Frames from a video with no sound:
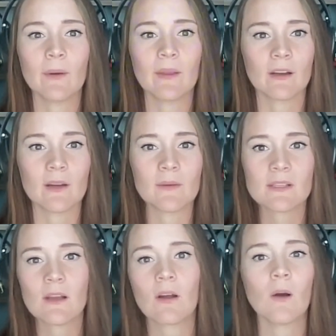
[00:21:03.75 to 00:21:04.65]
whether it was
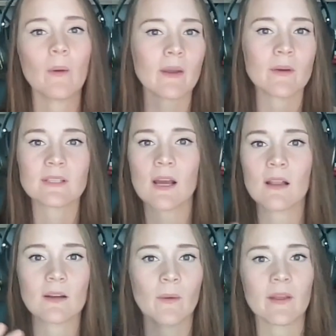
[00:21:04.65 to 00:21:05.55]
logo, whether it was
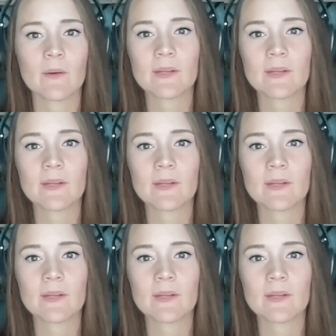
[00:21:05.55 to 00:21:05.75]
color, whether it